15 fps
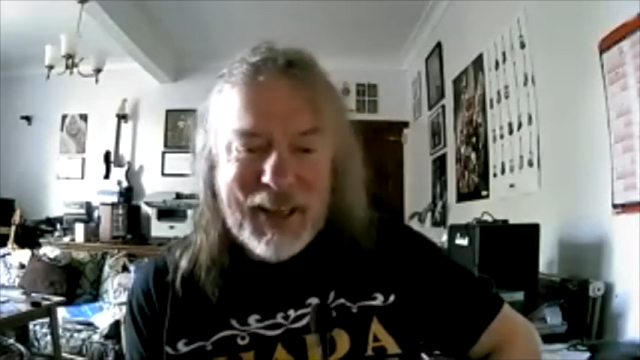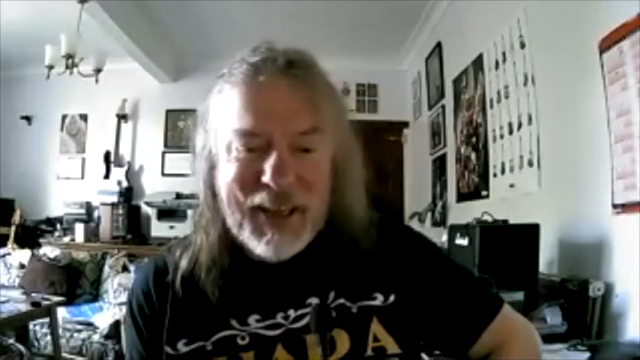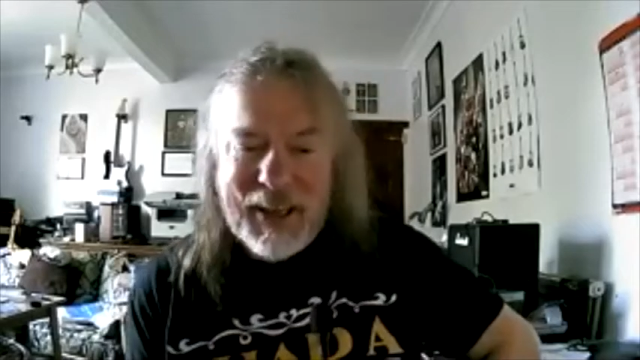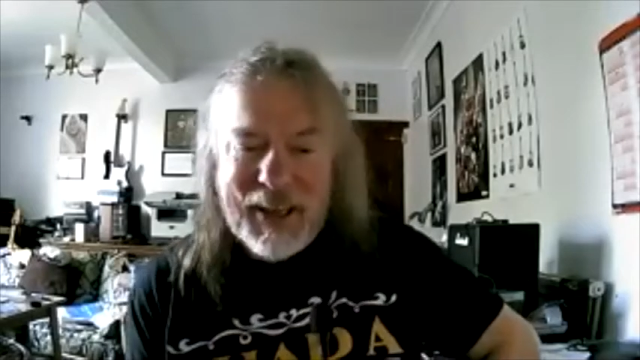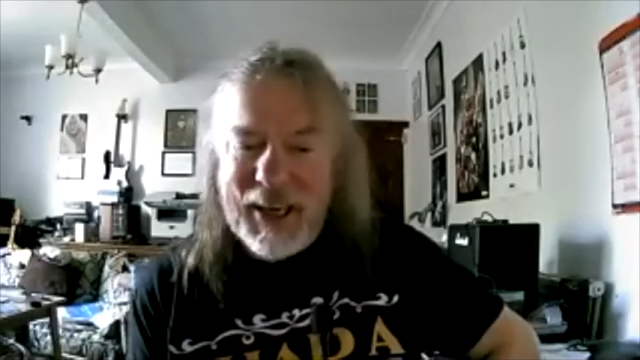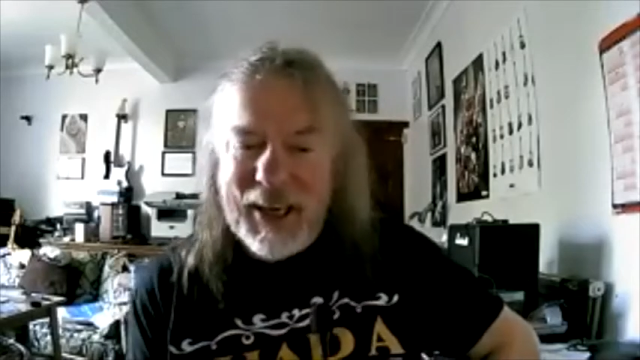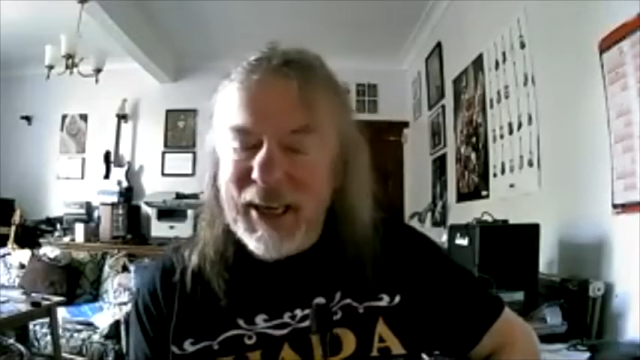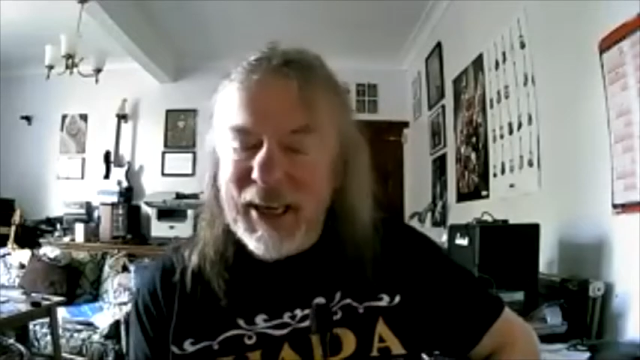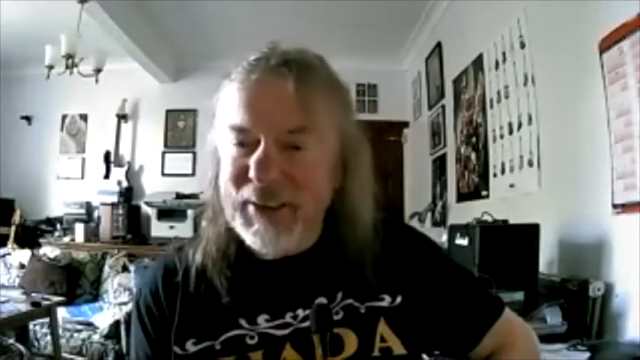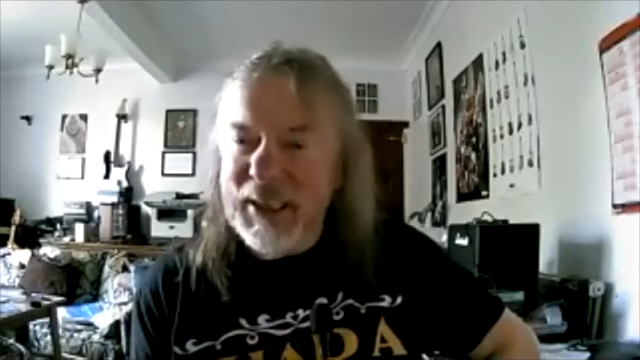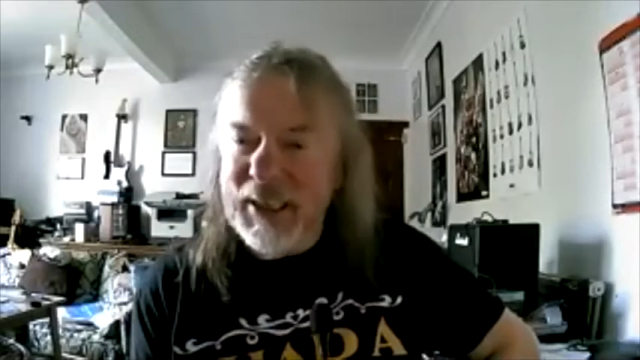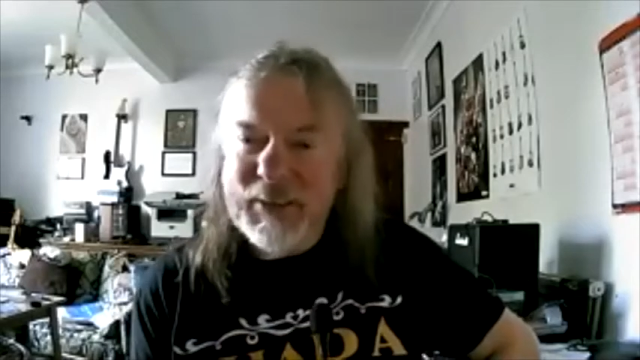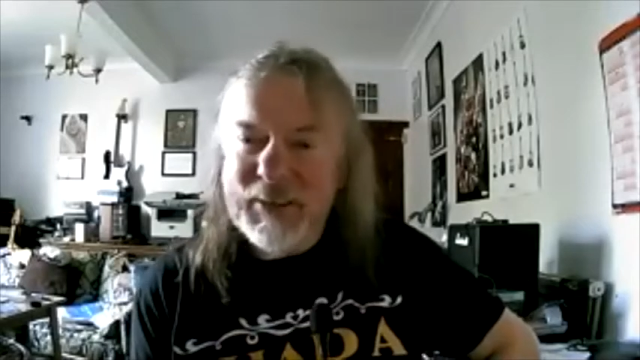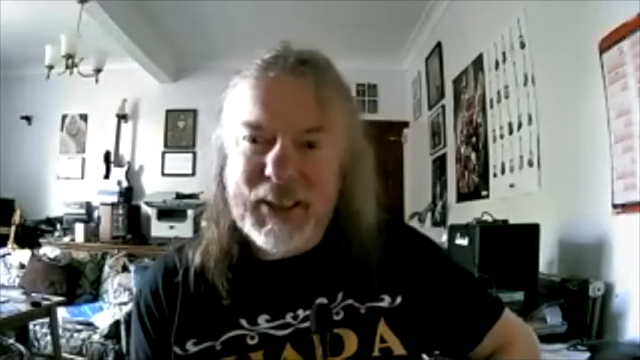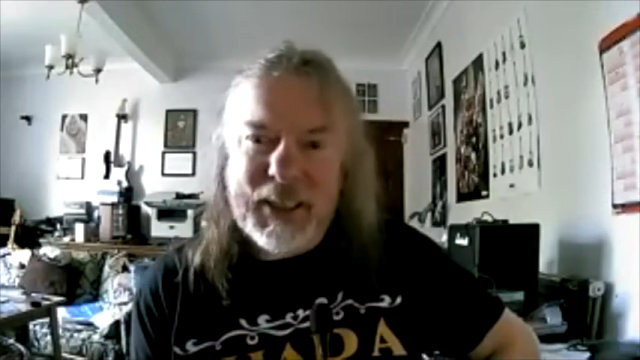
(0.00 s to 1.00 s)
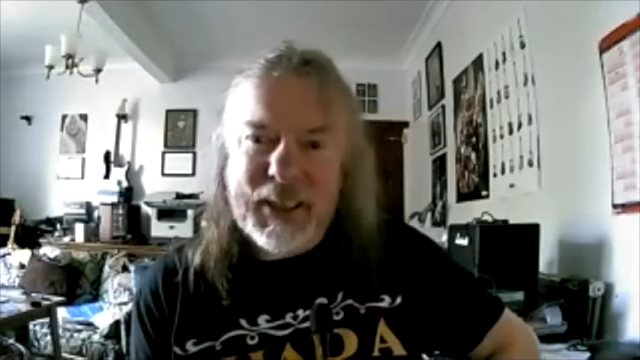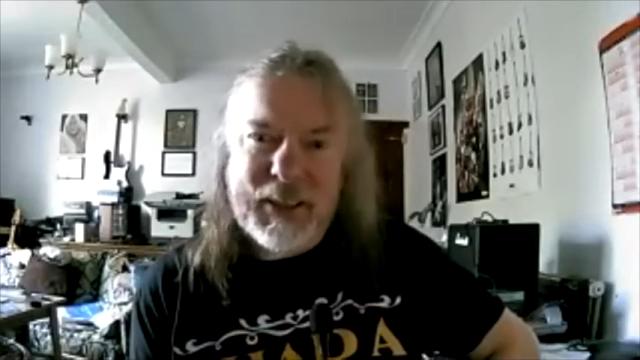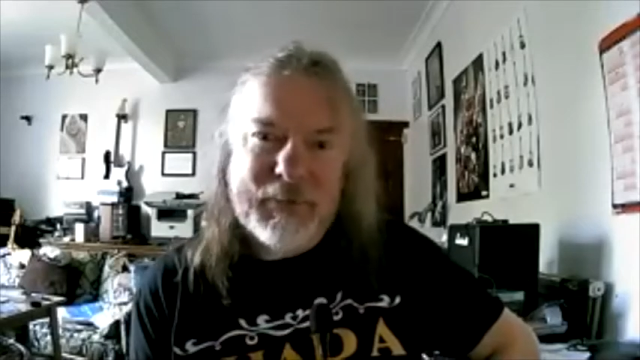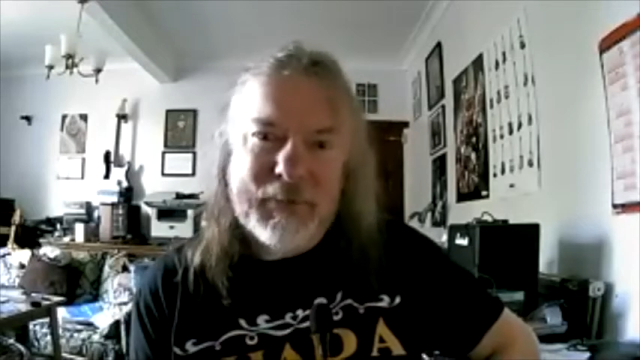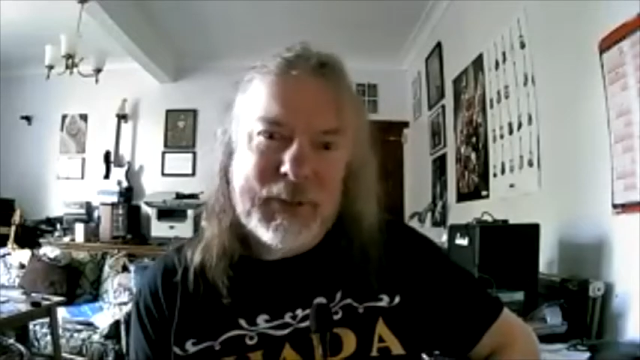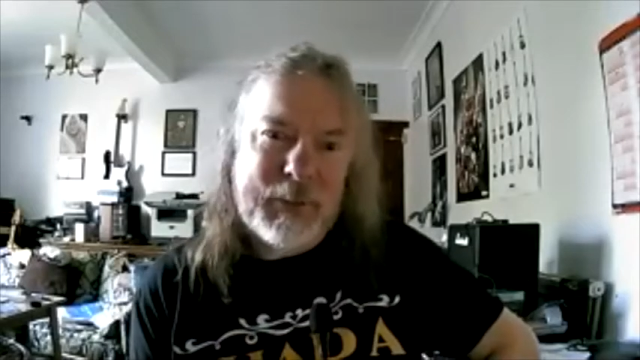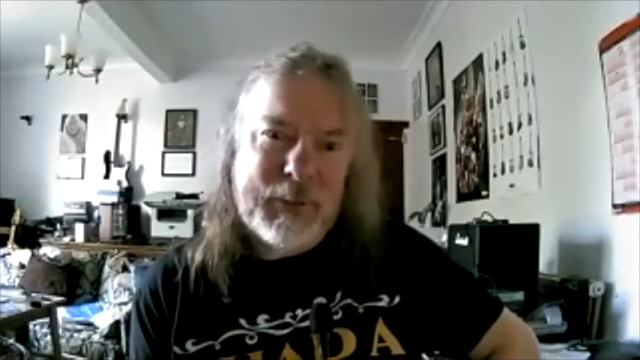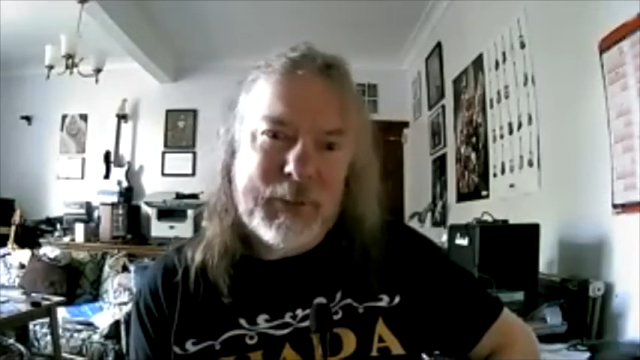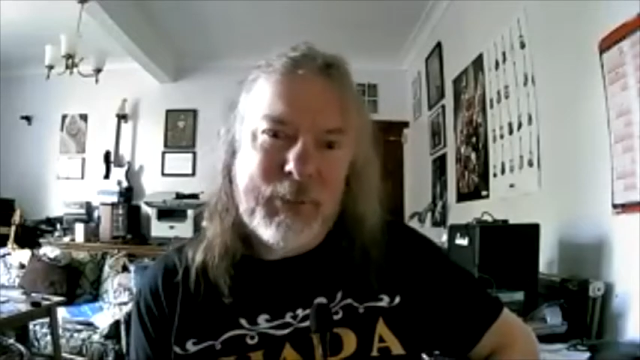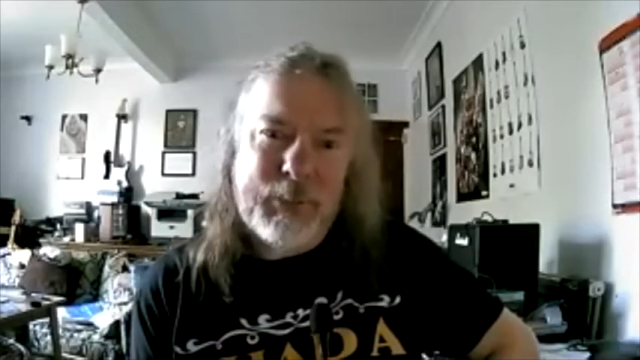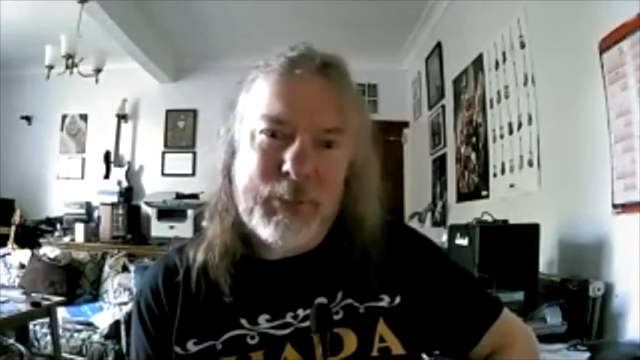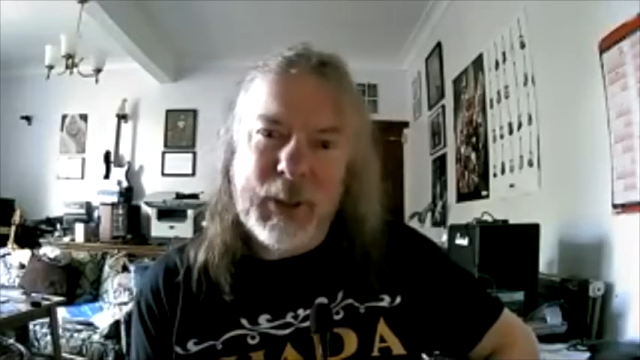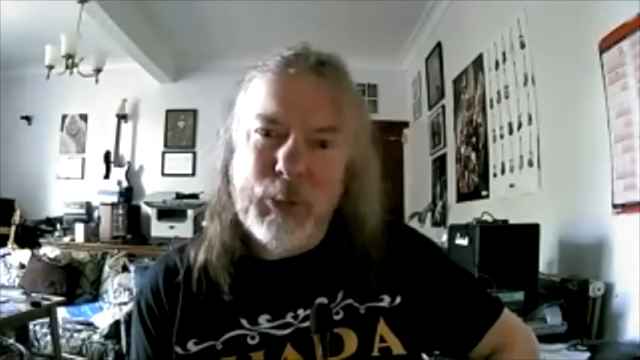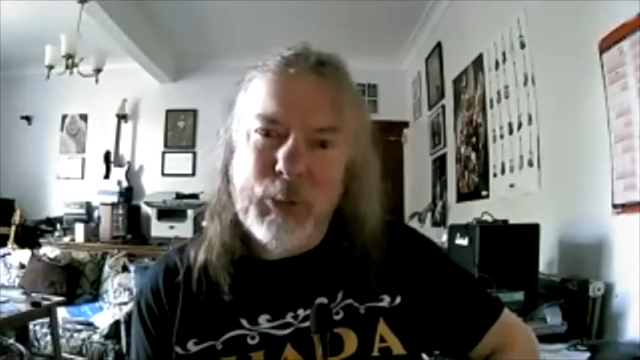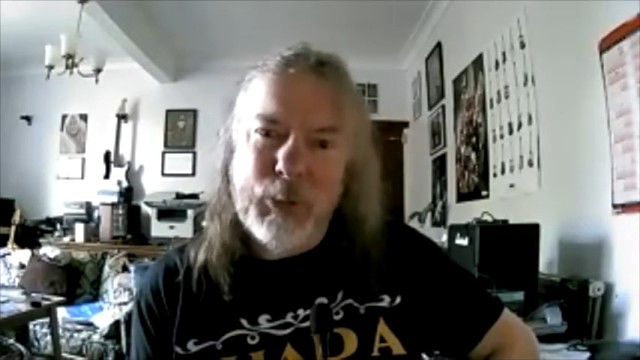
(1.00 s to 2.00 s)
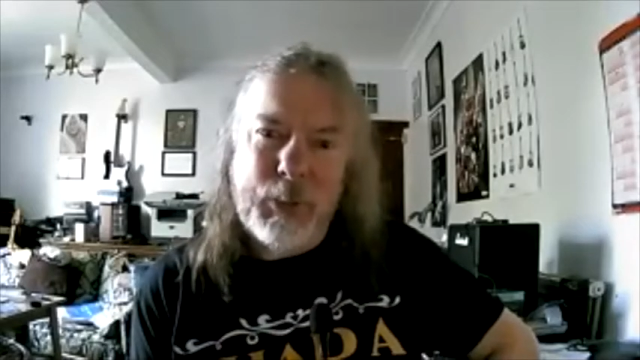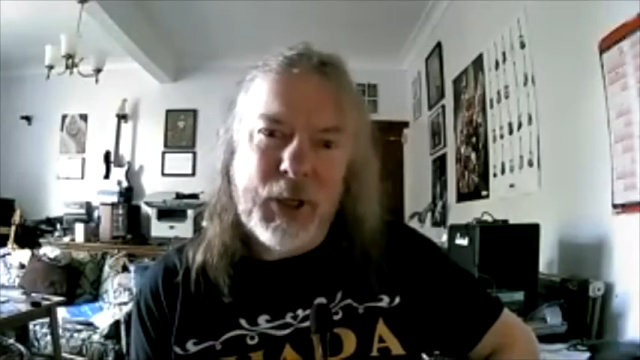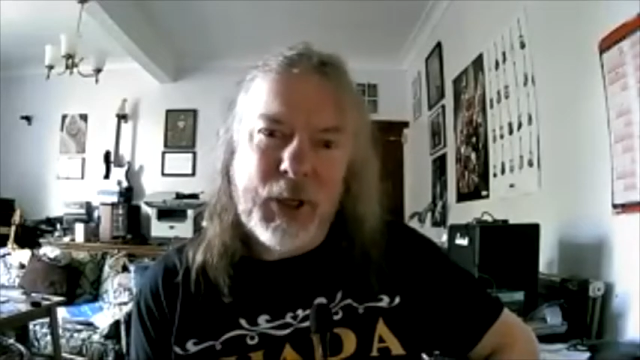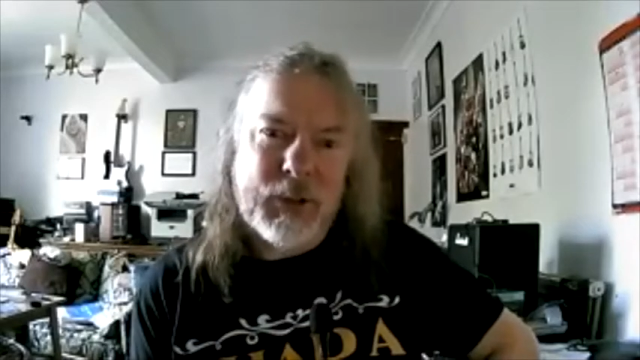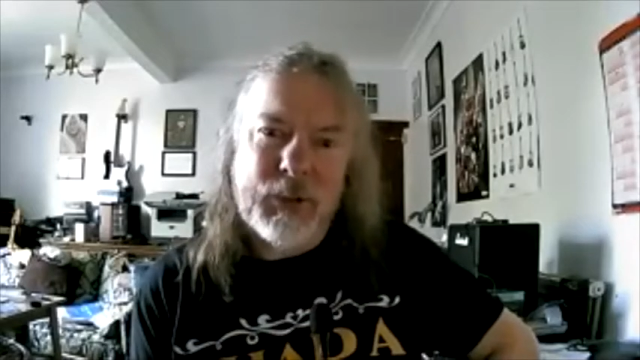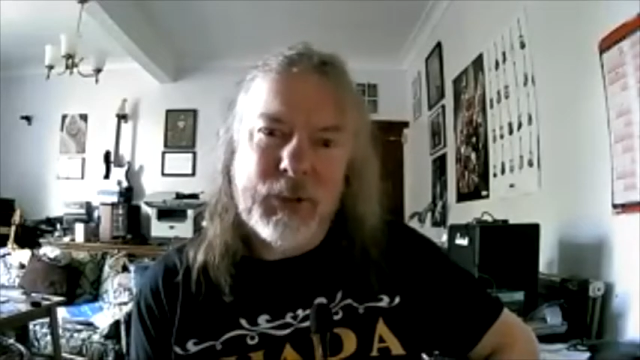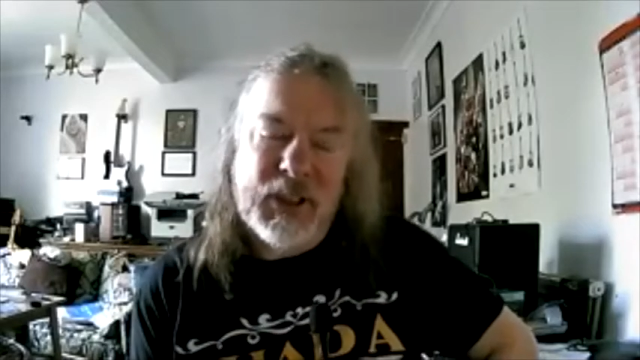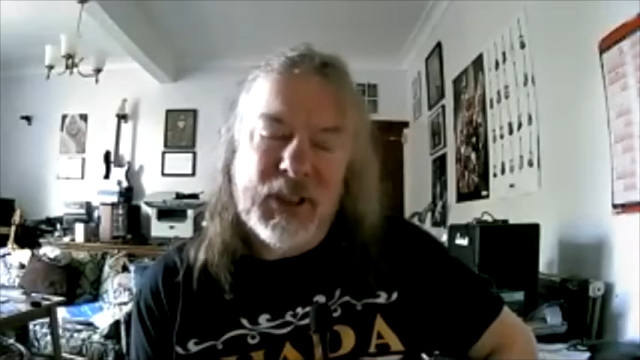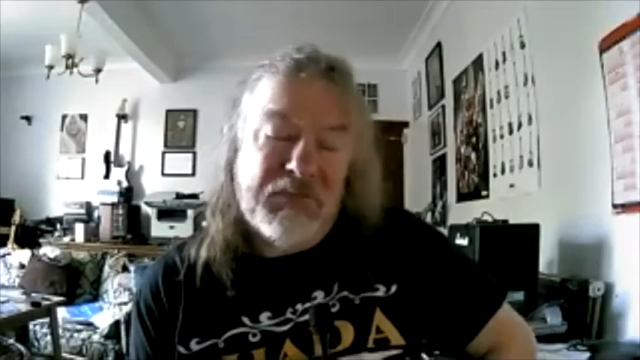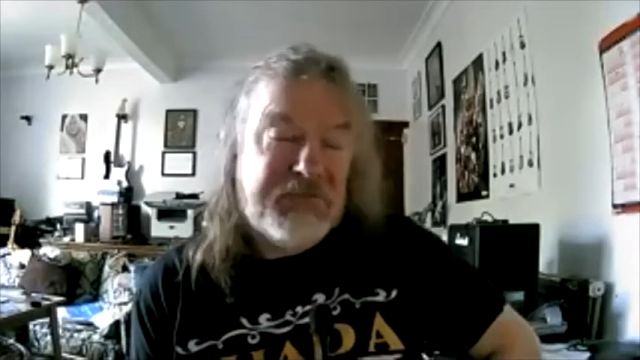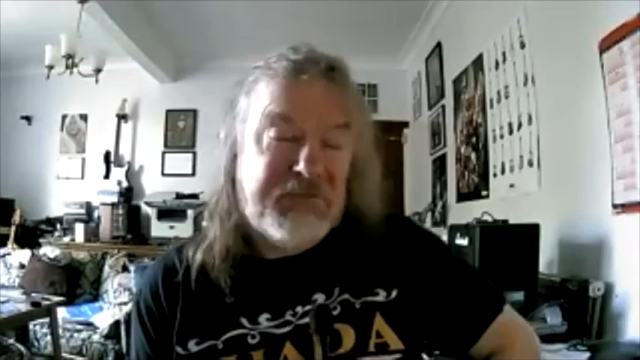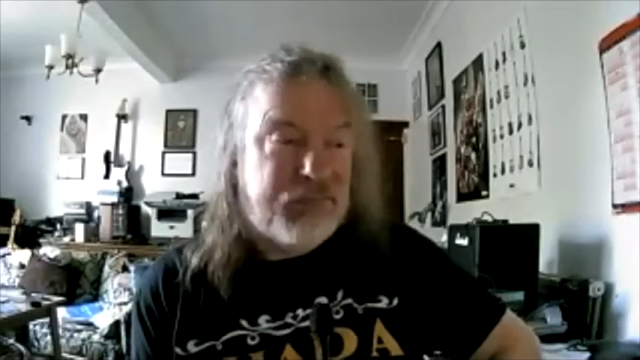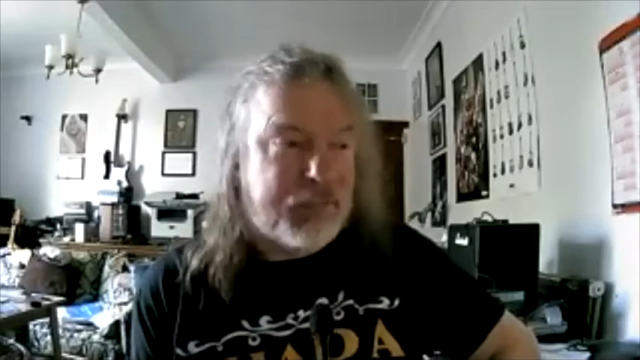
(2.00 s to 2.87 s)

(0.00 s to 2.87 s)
and then they put me onto I